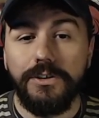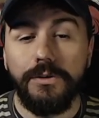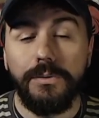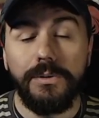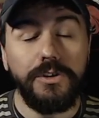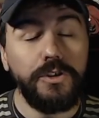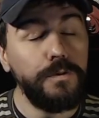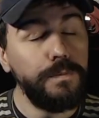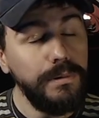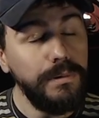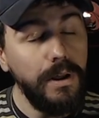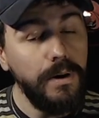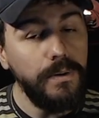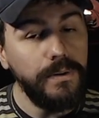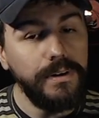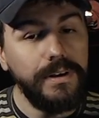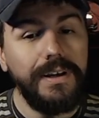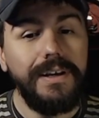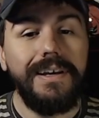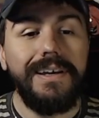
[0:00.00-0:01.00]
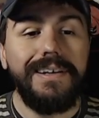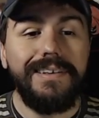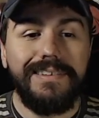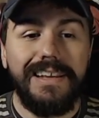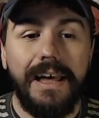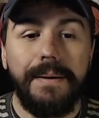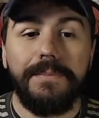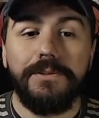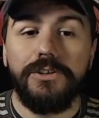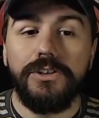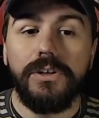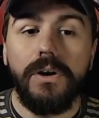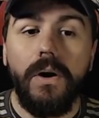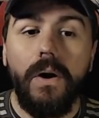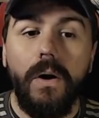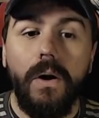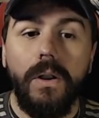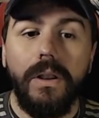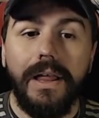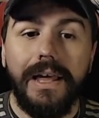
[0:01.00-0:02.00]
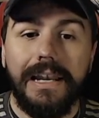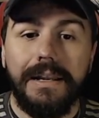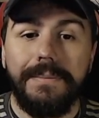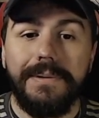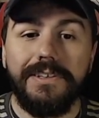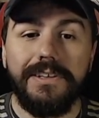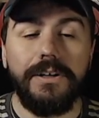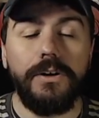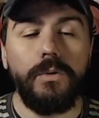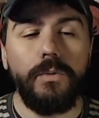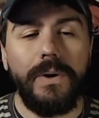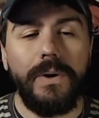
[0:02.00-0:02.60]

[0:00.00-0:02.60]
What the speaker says: to explode, damaging all enemies in a